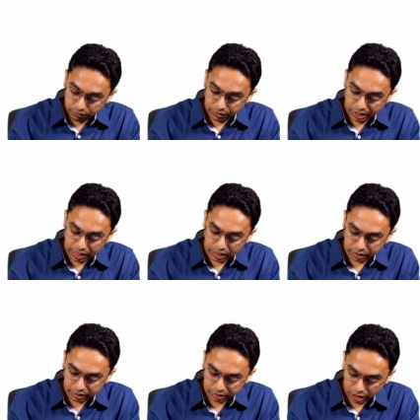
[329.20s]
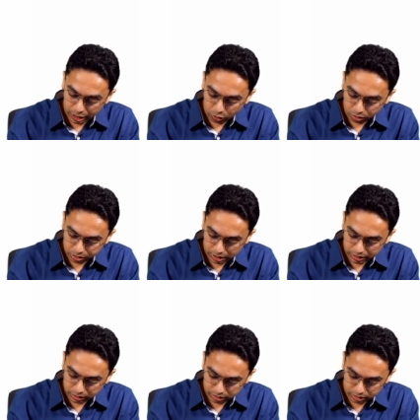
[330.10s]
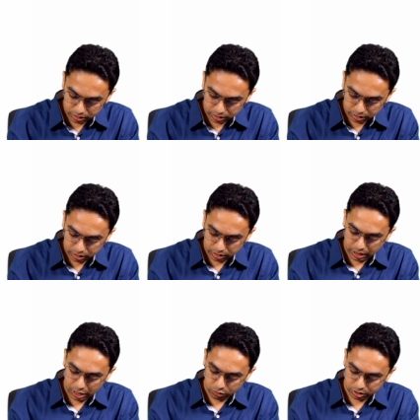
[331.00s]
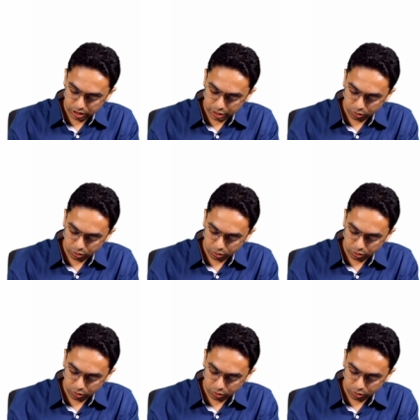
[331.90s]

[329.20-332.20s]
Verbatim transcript: phenylalanine hydroxylase, tyrosine